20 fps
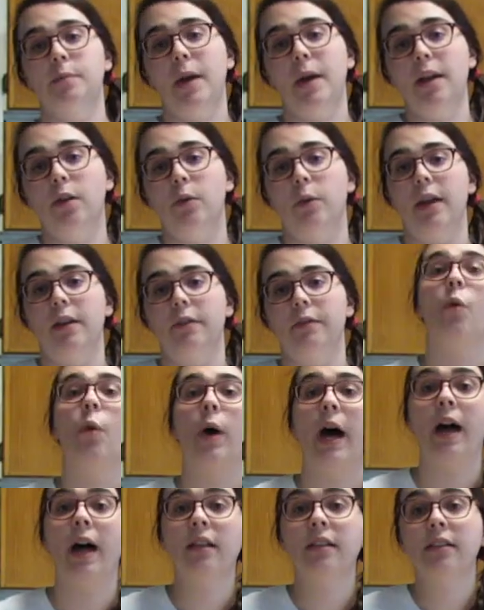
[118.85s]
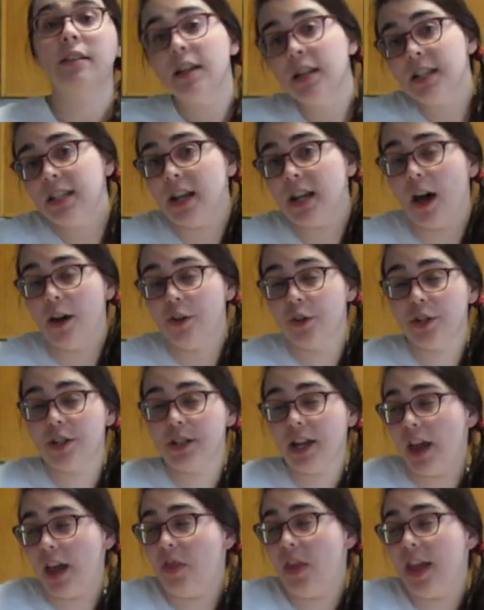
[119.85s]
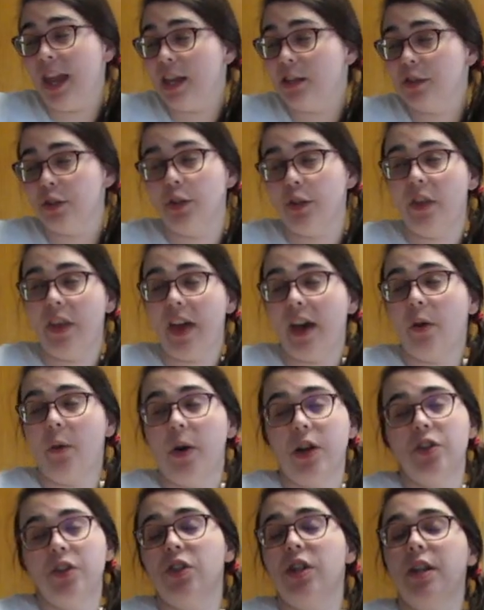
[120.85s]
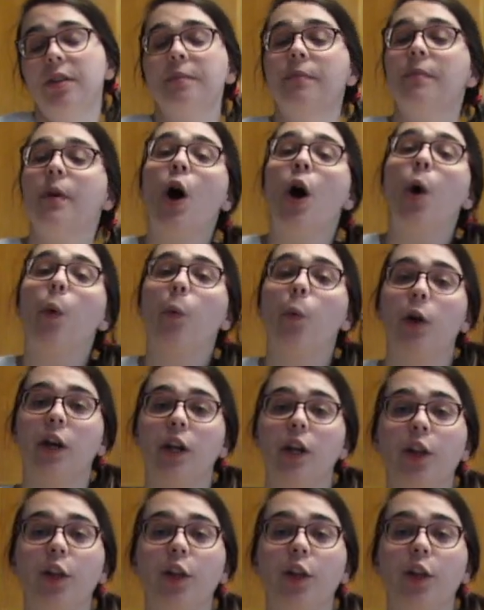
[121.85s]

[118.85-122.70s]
a microwave? Well, to understand the answer to that question, we're going